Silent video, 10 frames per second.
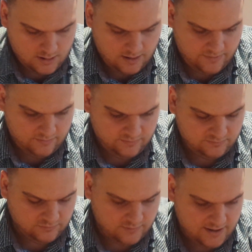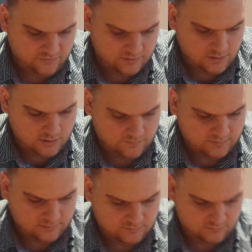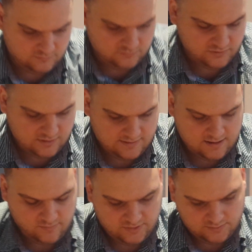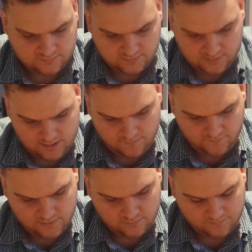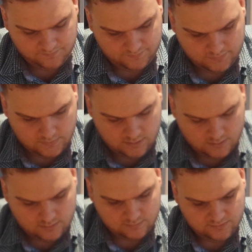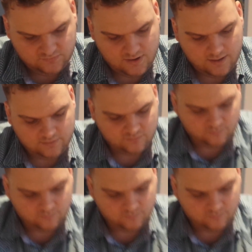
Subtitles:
I went with 2 hat tricker over trick clown because I felt this card is